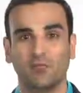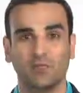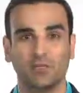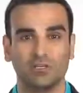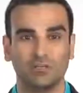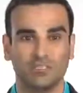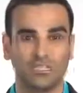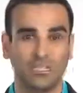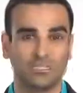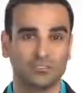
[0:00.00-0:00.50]

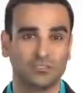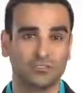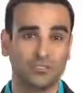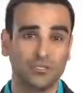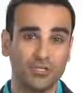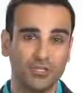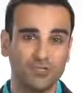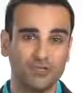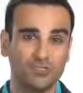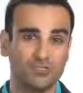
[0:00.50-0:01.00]
Windows Azure
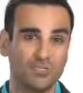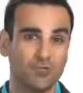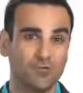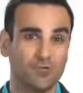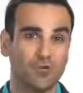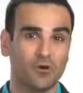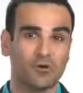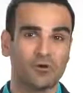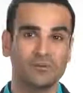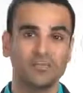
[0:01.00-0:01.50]
Queues
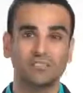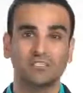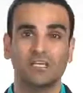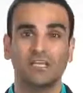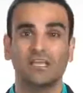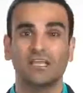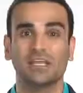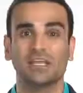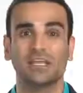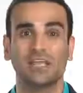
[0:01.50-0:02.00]
and Workers
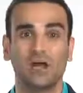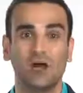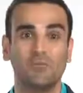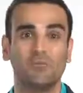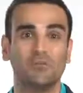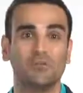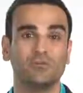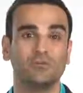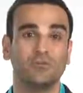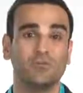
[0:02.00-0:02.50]
can
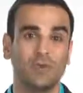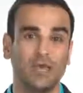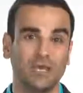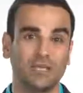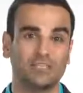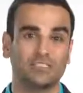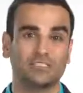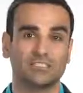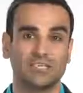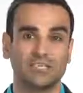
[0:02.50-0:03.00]
help you to
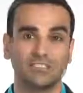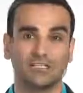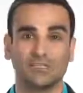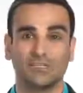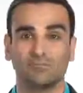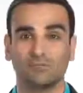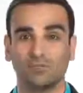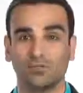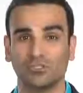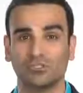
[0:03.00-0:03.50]
manage
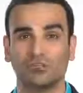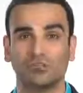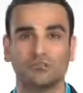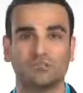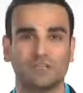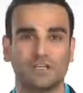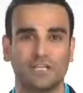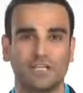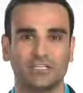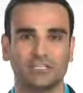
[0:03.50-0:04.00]
sending push
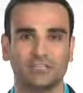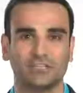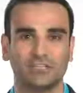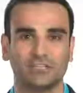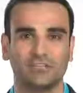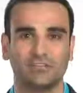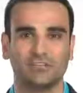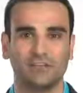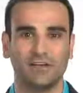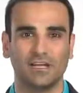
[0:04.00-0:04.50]

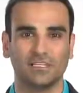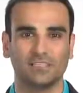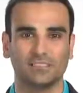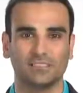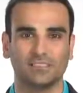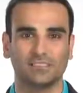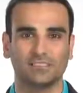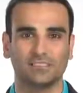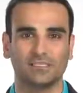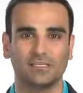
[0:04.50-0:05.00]
notifications to
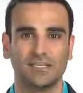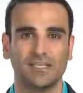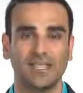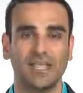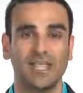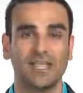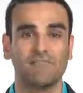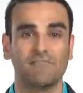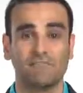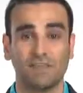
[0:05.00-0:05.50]
devices.
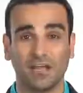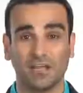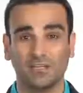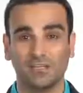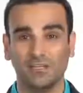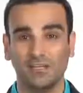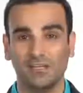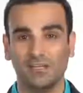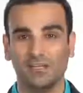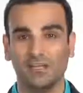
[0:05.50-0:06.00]
And
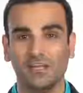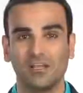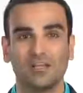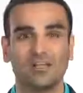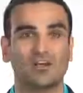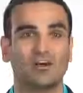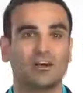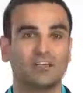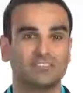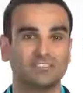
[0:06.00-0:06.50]
finally,
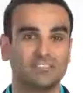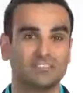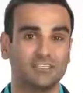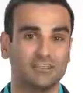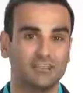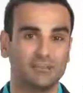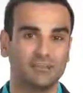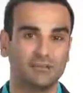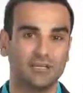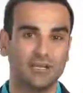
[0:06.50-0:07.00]
Content
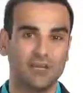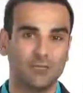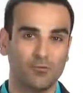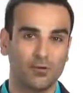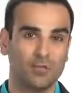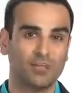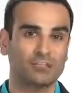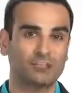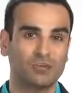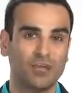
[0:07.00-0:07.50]
Delivery
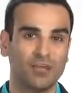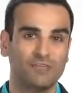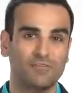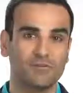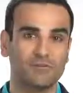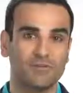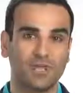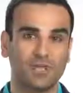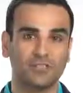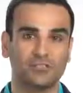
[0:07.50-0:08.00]
Network and
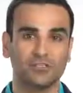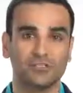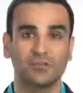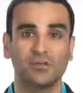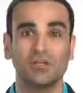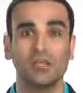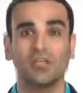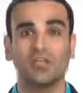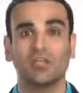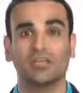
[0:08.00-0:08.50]
Traffic
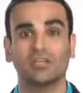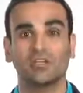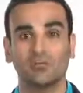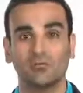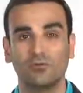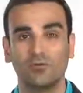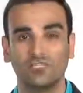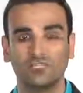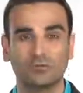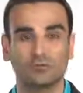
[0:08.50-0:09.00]
Manager can
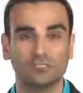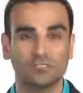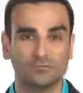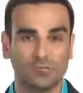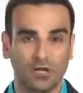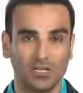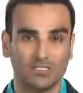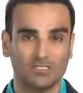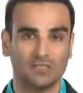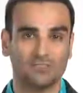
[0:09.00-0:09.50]
increase the
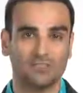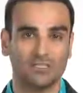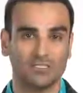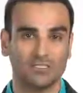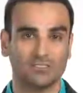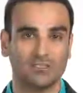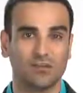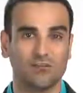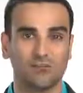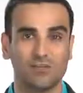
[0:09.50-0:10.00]

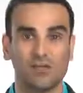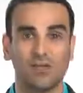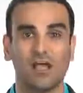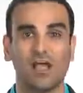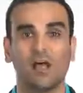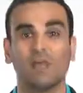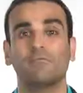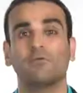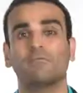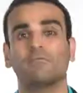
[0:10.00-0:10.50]
responsiveness of your
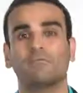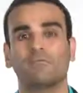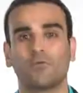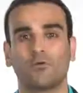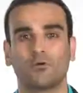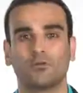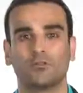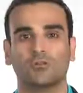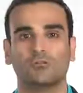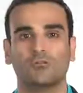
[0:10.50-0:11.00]
app
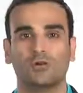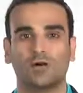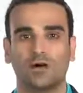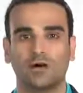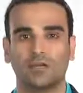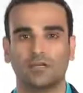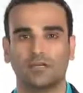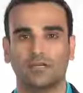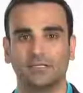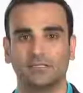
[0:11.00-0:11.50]
for a global
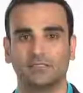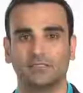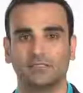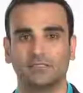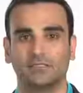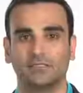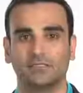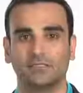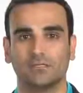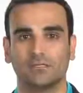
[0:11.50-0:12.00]

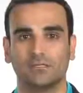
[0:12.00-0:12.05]
audience.